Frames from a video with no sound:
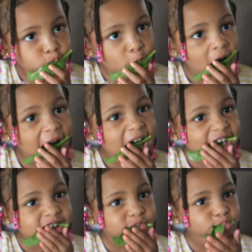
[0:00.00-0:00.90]
Straight up
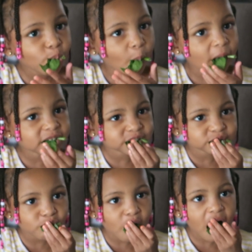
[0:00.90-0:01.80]
eating leaves,
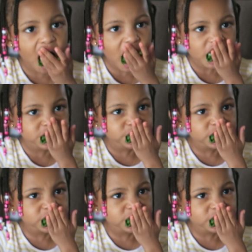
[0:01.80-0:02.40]
dry leaves.